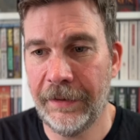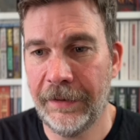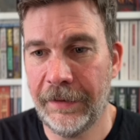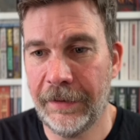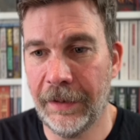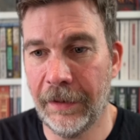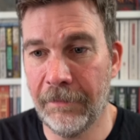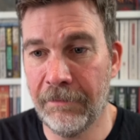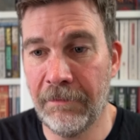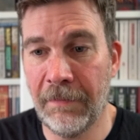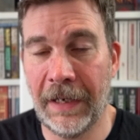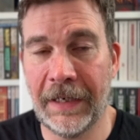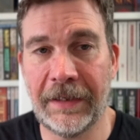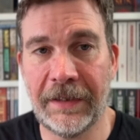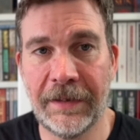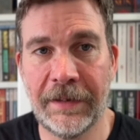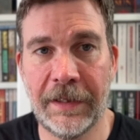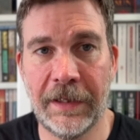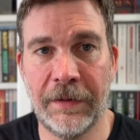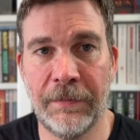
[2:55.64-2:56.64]
that
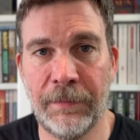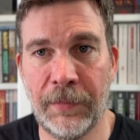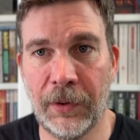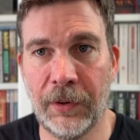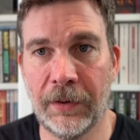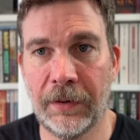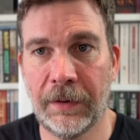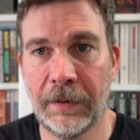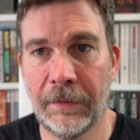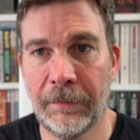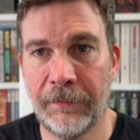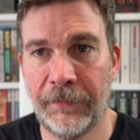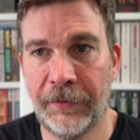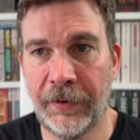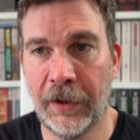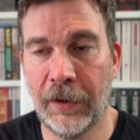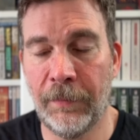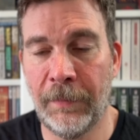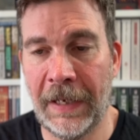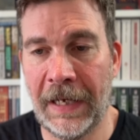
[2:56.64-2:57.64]
makes this book
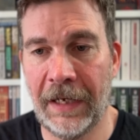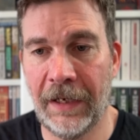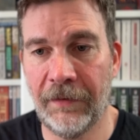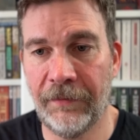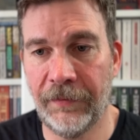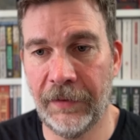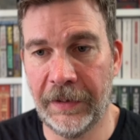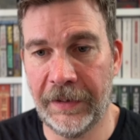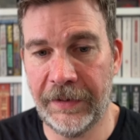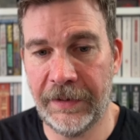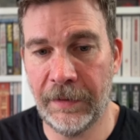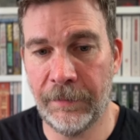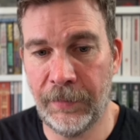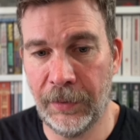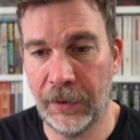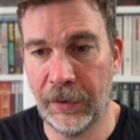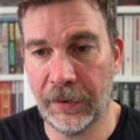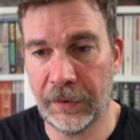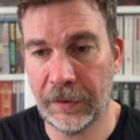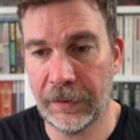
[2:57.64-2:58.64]
so powerful. It's a
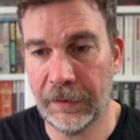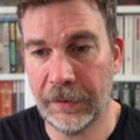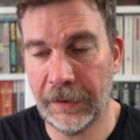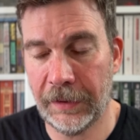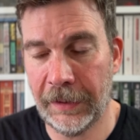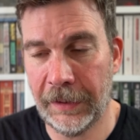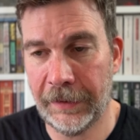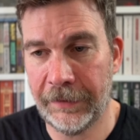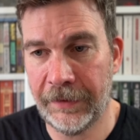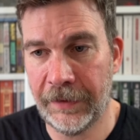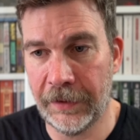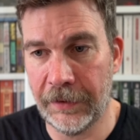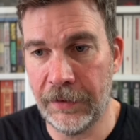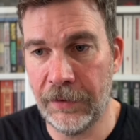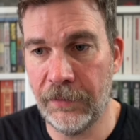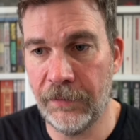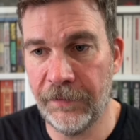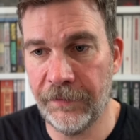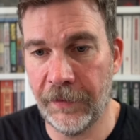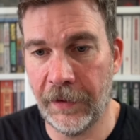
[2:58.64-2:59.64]
book that
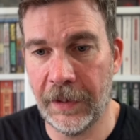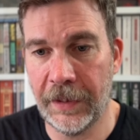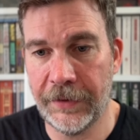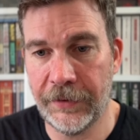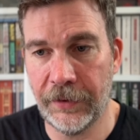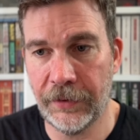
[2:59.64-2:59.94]
you find